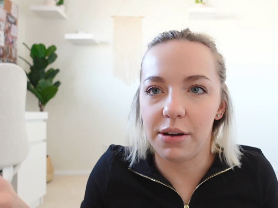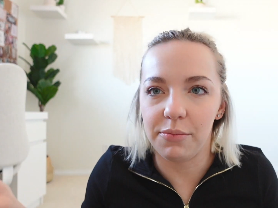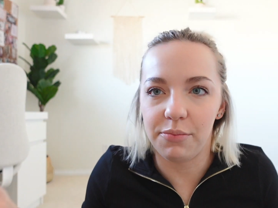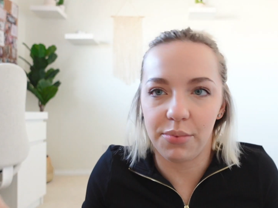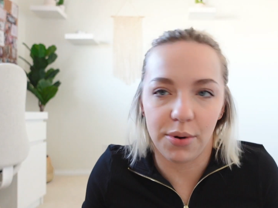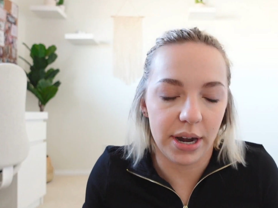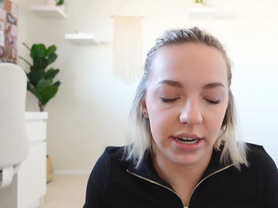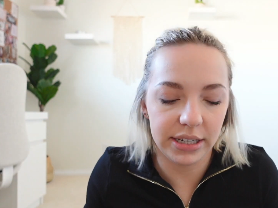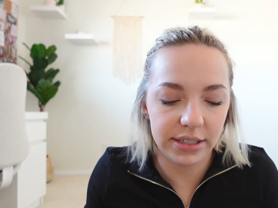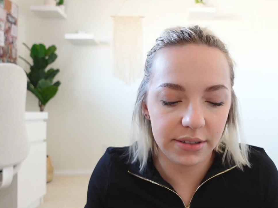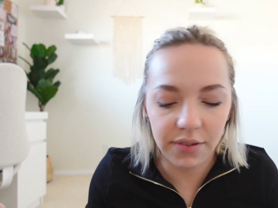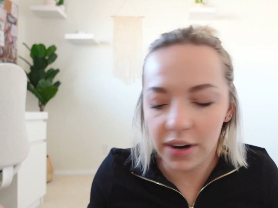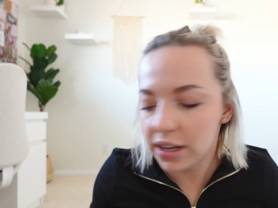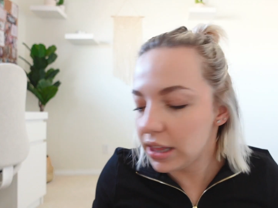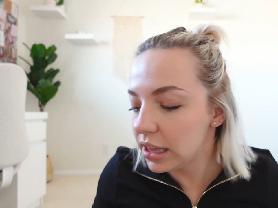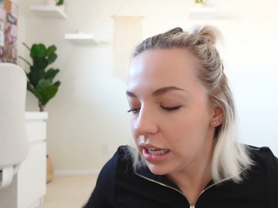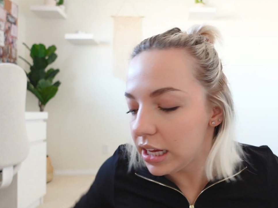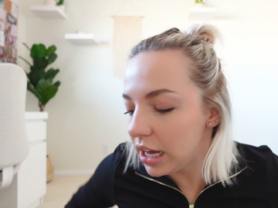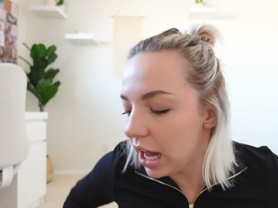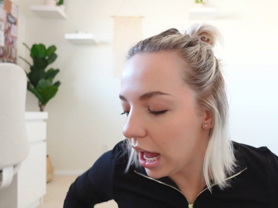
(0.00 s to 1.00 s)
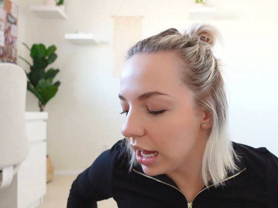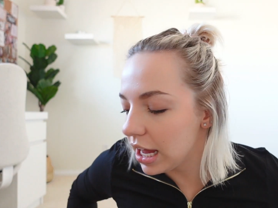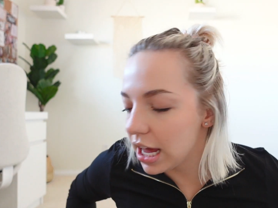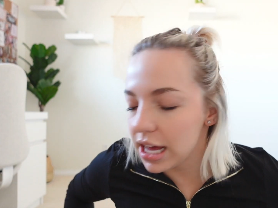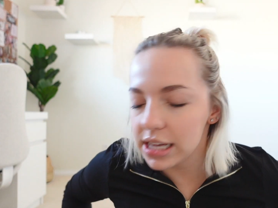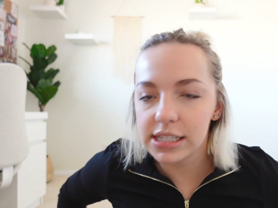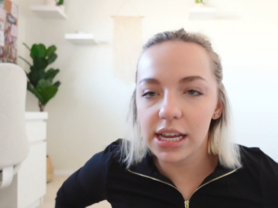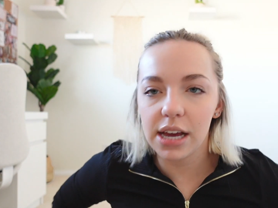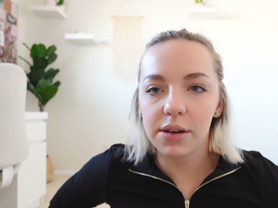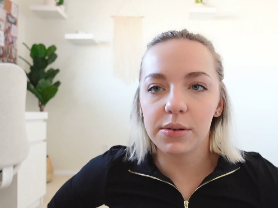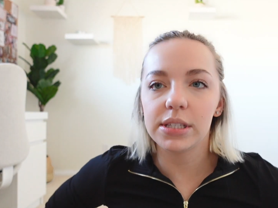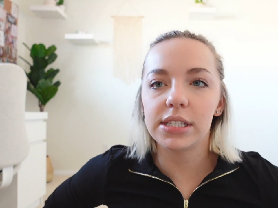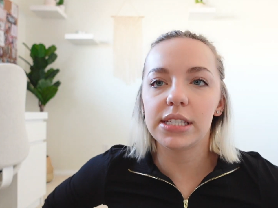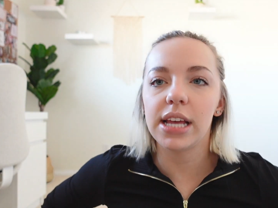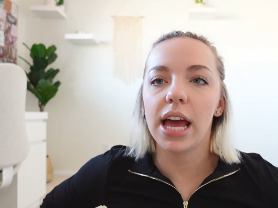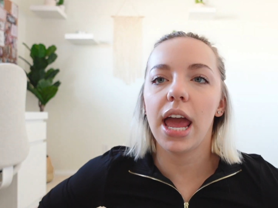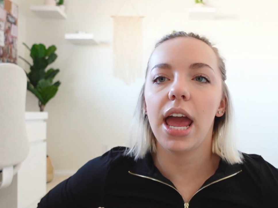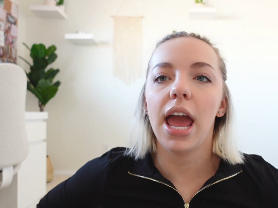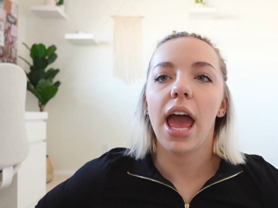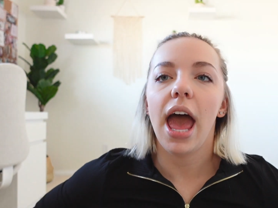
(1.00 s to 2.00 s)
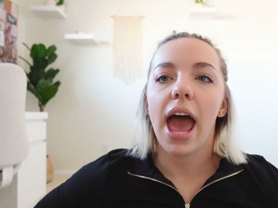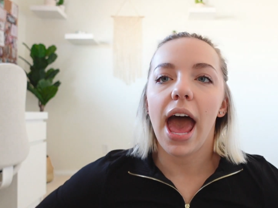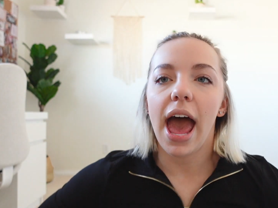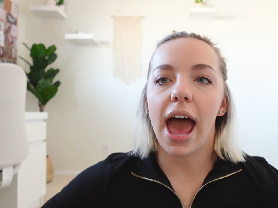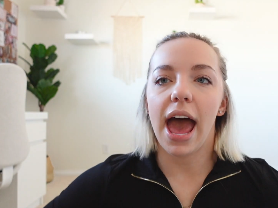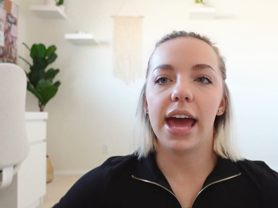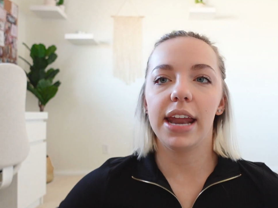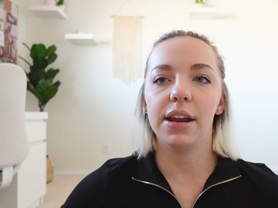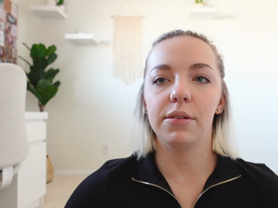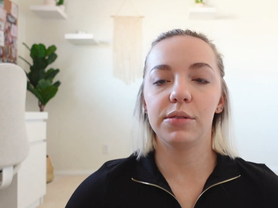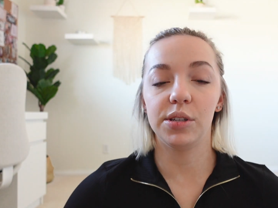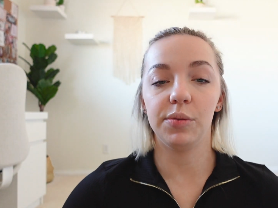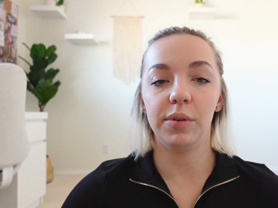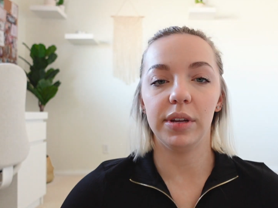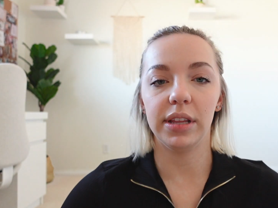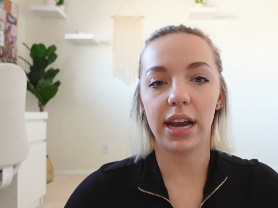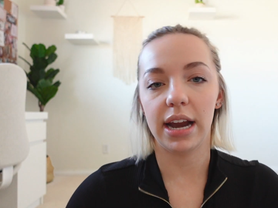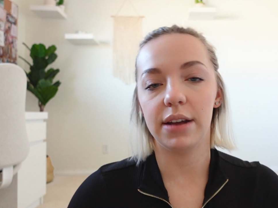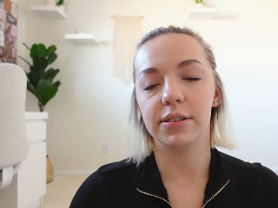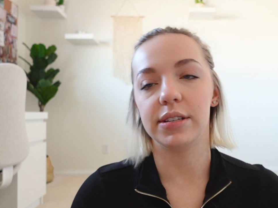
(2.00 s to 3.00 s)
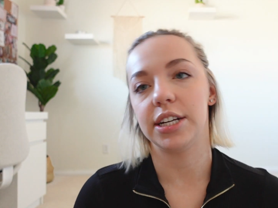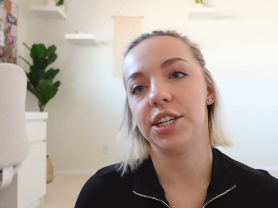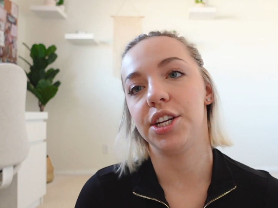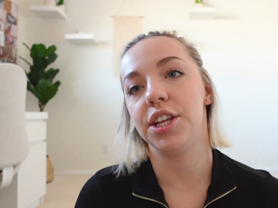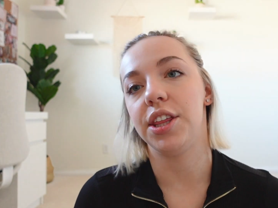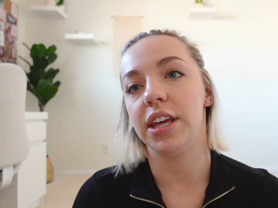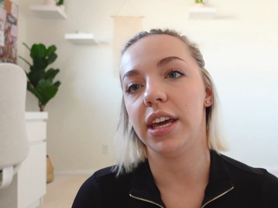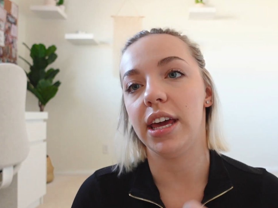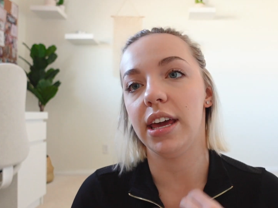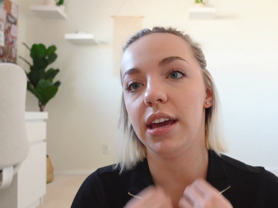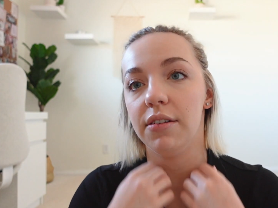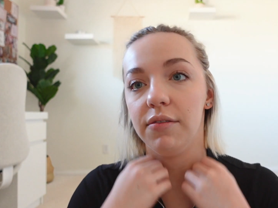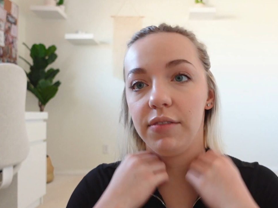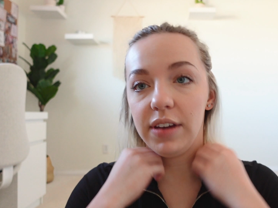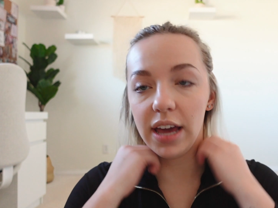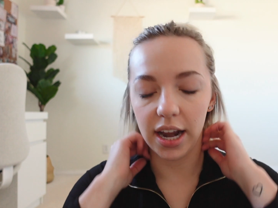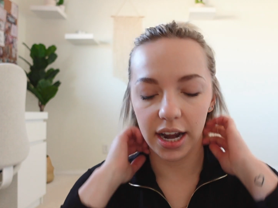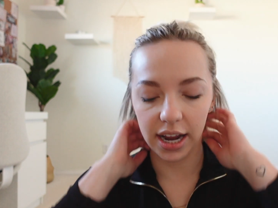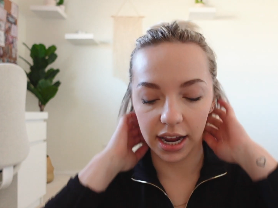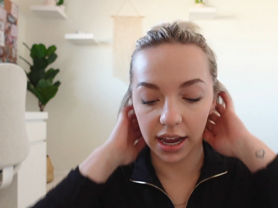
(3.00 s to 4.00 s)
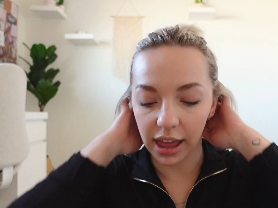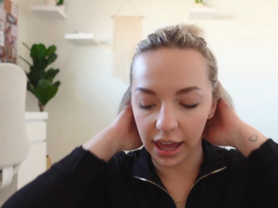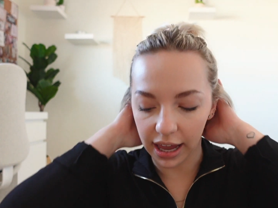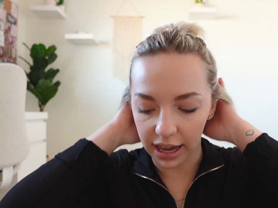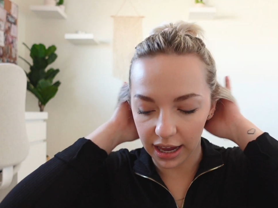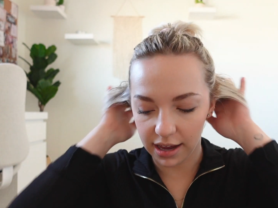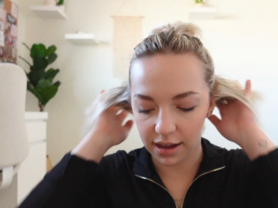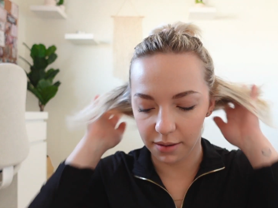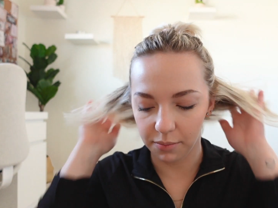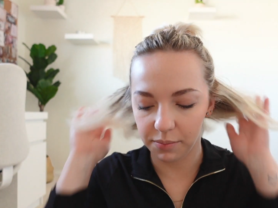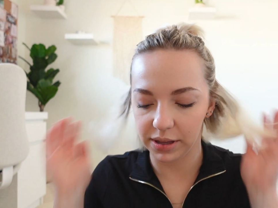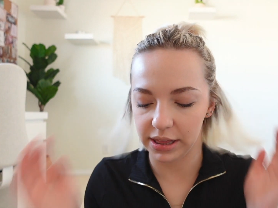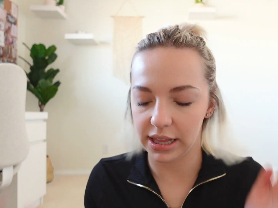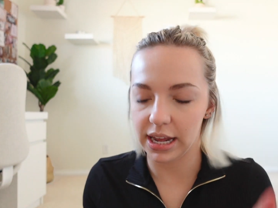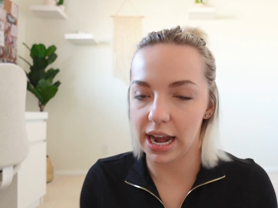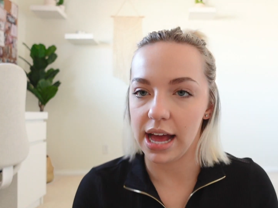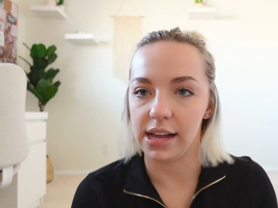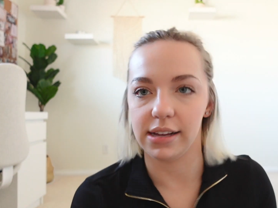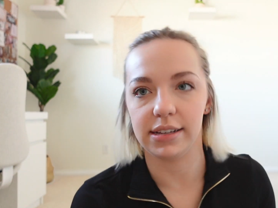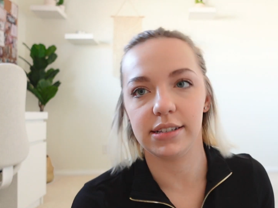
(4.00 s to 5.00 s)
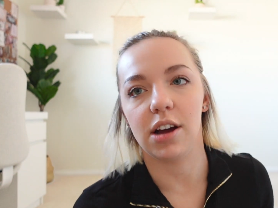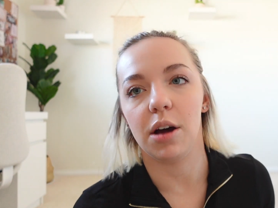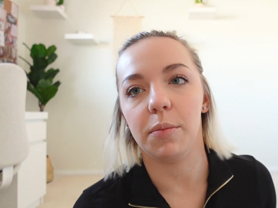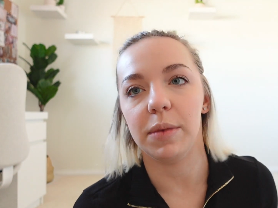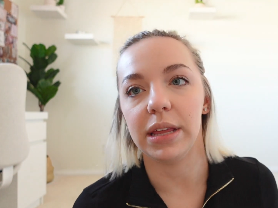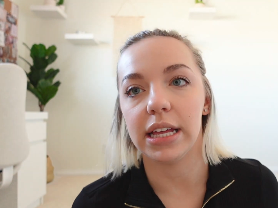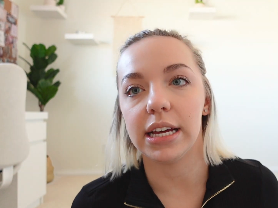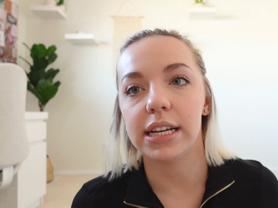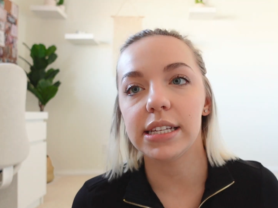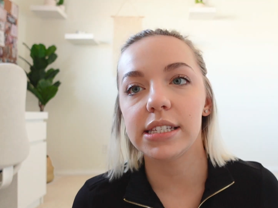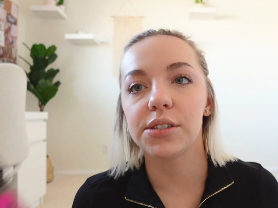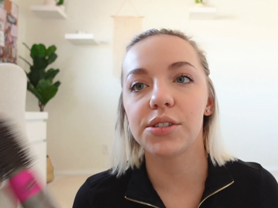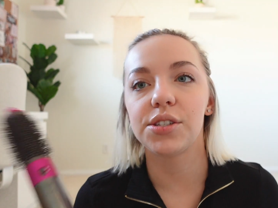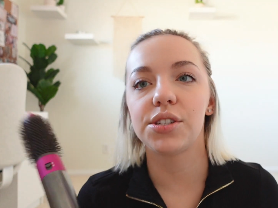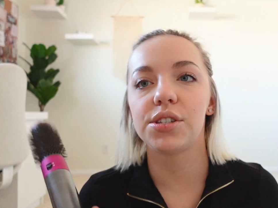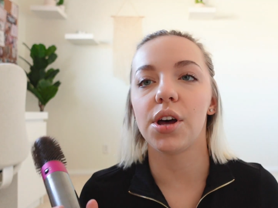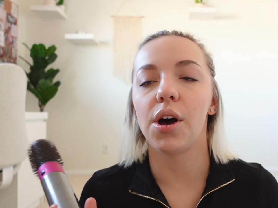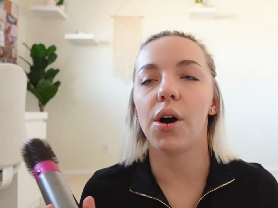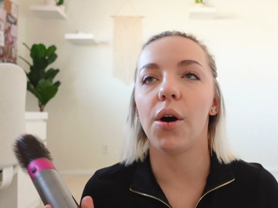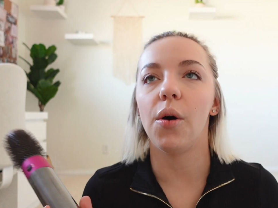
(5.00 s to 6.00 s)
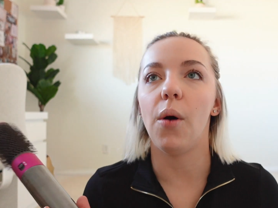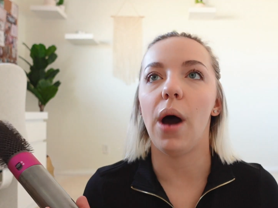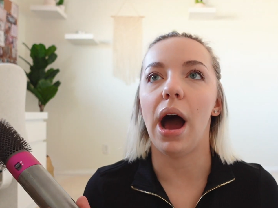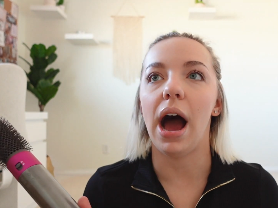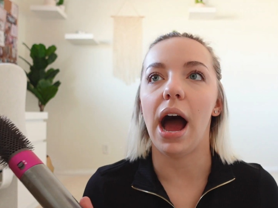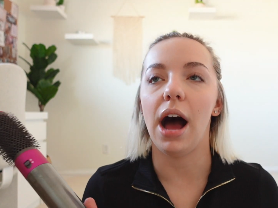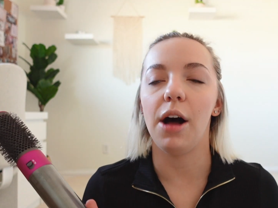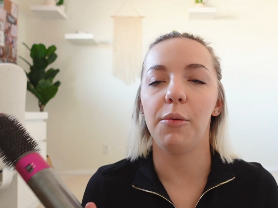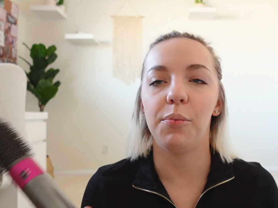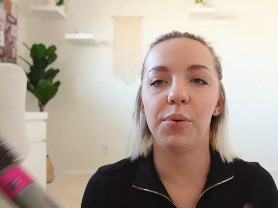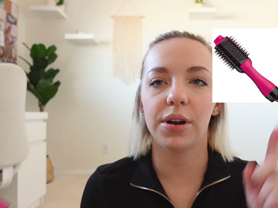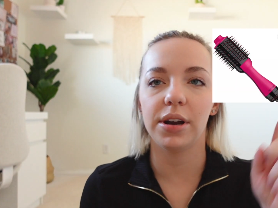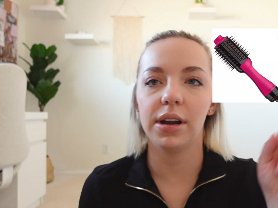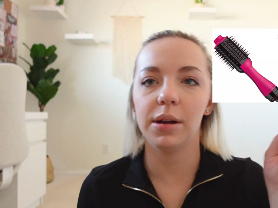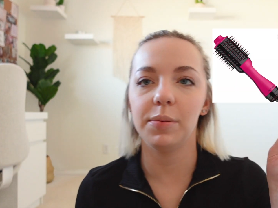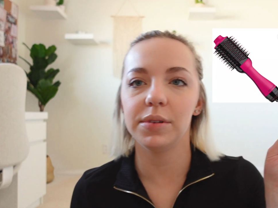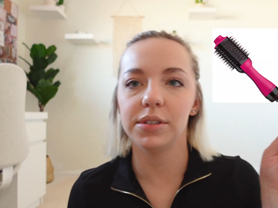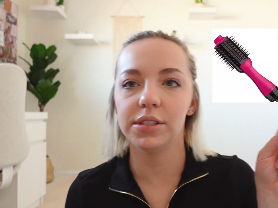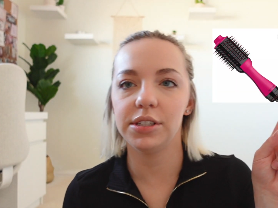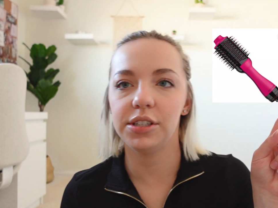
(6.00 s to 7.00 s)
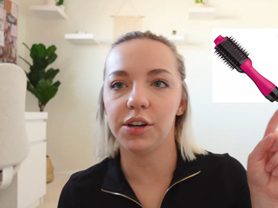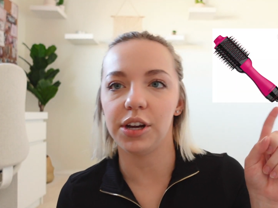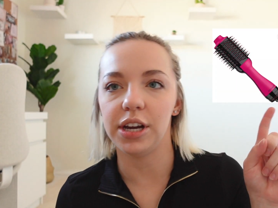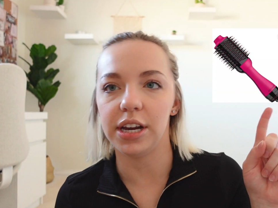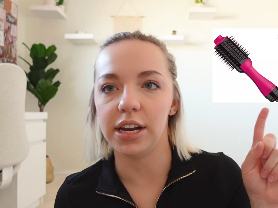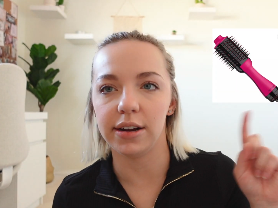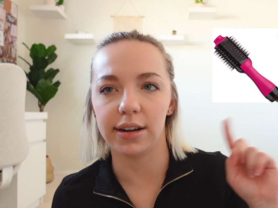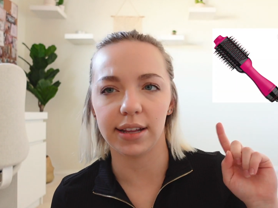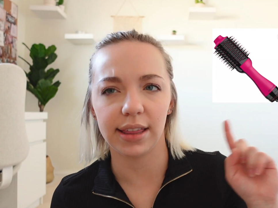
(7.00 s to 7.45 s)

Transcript: price friendly, I guess I would say, and it was the one that I was actually thinking of getting, like, but then Alex got me this, so I'll put it up on the screen here.